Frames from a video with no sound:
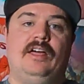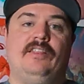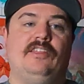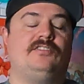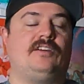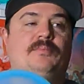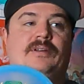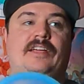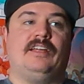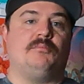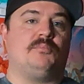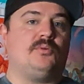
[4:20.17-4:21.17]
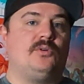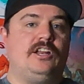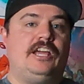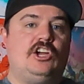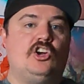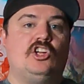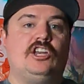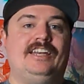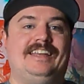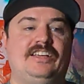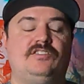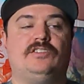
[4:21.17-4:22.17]
This, I've been getting pretty good,
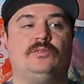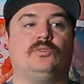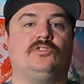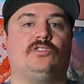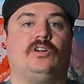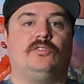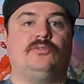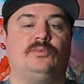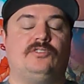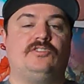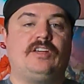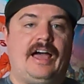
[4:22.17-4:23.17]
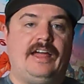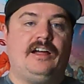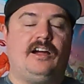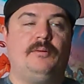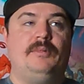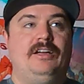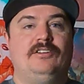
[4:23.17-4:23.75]
decent results with sidearm.